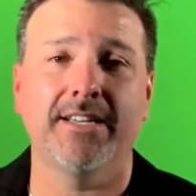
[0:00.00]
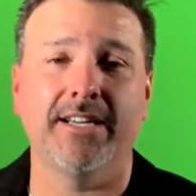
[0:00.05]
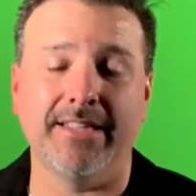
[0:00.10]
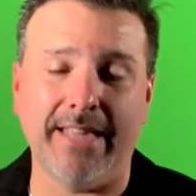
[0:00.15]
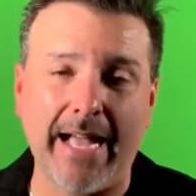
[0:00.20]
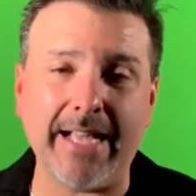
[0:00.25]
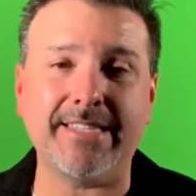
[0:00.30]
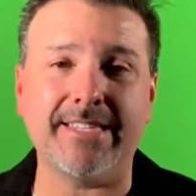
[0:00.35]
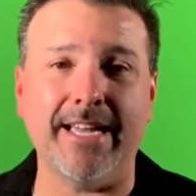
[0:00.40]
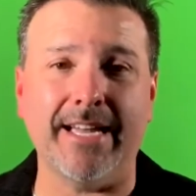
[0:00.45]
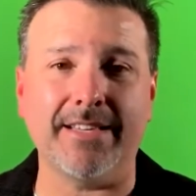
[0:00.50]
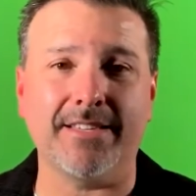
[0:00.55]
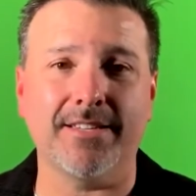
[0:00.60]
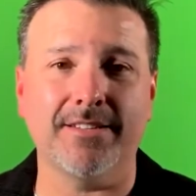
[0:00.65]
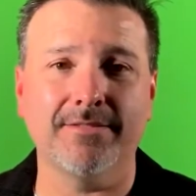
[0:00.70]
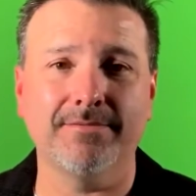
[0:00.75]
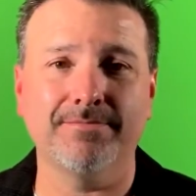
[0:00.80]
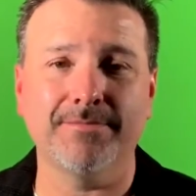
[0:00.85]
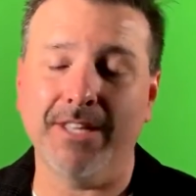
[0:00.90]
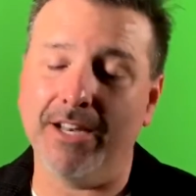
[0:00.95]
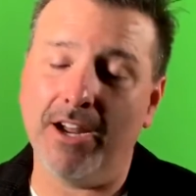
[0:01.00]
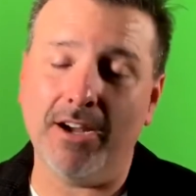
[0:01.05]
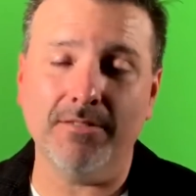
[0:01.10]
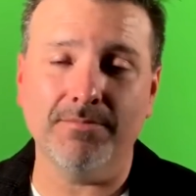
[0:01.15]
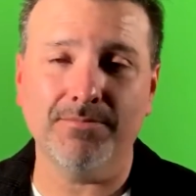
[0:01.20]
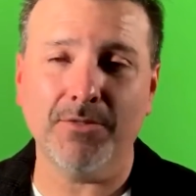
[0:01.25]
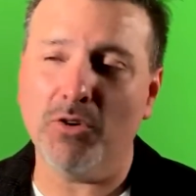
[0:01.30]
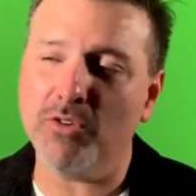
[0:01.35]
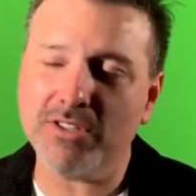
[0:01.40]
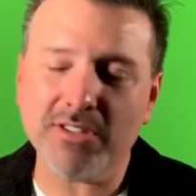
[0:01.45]
And that's it, you
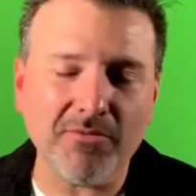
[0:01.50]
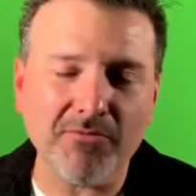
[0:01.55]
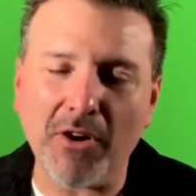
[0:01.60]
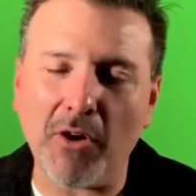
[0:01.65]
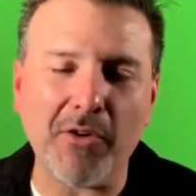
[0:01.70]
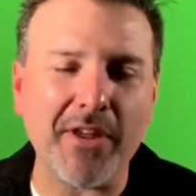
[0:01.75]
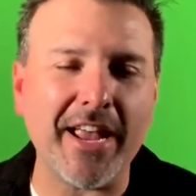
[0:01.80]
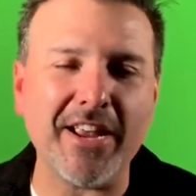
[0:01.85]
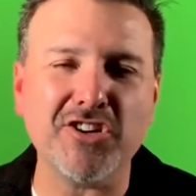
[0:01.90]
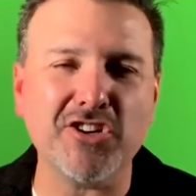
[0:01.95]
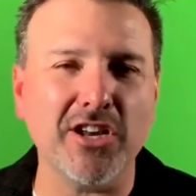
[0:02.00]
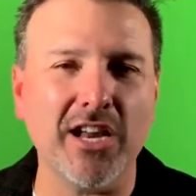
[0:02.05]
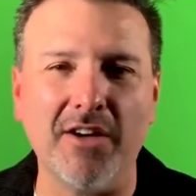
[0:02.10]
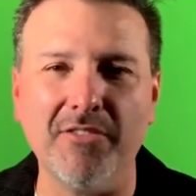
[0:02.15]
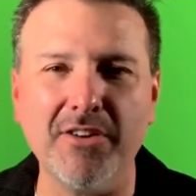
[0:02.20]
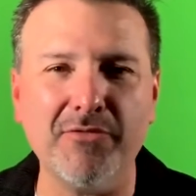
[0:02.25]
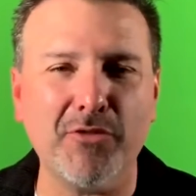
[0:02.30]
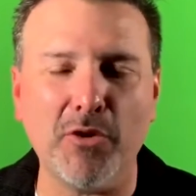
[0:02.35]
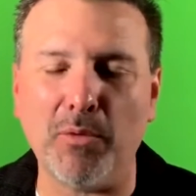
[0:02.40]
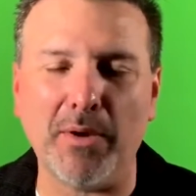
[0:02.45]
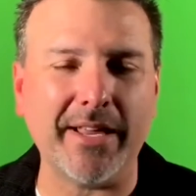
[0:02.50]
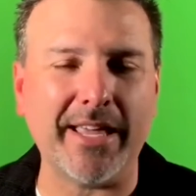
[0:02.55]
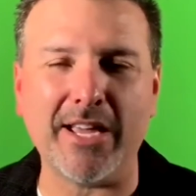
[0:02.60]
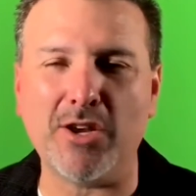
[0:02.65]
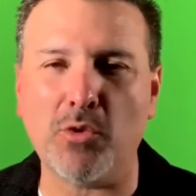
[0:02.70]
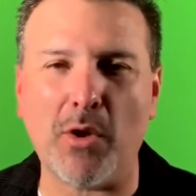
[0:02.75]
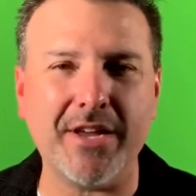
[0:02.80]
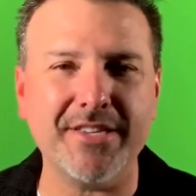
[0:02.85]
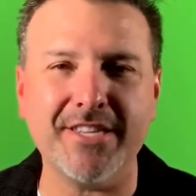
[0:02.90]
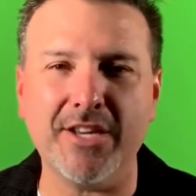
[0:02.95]
know? Or some variation of it. If you want to
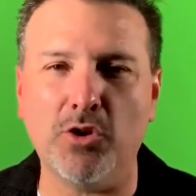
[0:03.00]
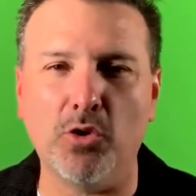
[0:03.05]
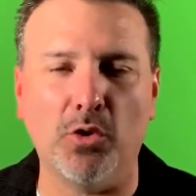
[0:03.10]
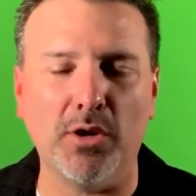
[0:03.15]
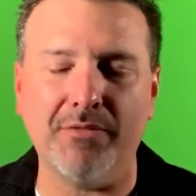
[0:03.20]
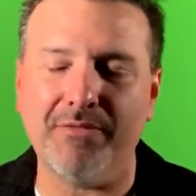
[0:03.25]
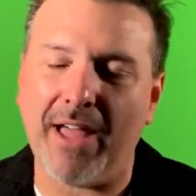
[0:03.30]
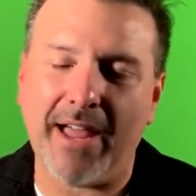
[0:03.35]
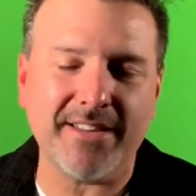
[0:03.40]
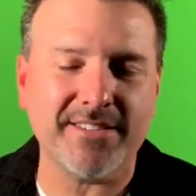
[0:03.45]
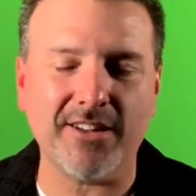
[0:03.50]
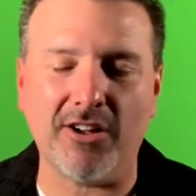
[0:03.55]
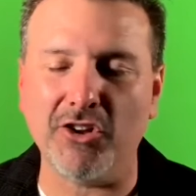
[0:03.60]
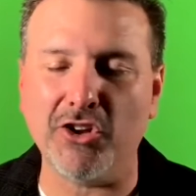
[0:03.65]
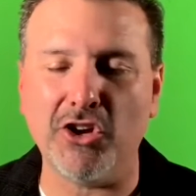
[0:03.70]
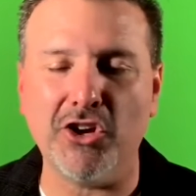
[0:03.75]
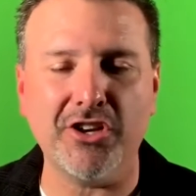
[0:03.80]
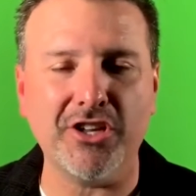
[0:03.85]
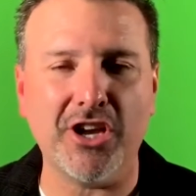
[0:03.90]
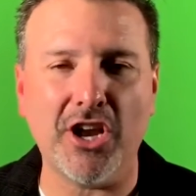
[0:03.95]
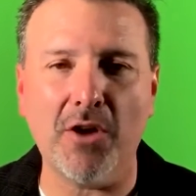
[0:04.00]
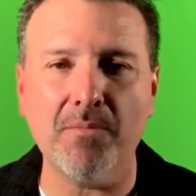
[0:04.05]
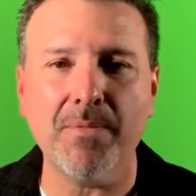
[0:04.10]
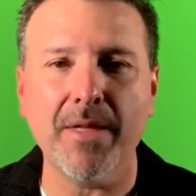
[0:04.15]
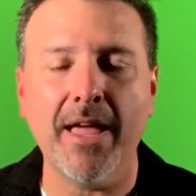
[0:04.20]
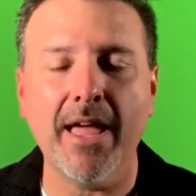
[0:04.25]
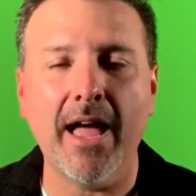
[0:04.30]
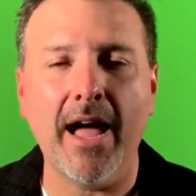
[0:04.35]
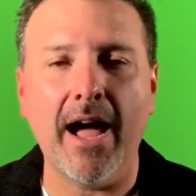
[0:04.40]
get crazy, cool. If not, it's all good, you know?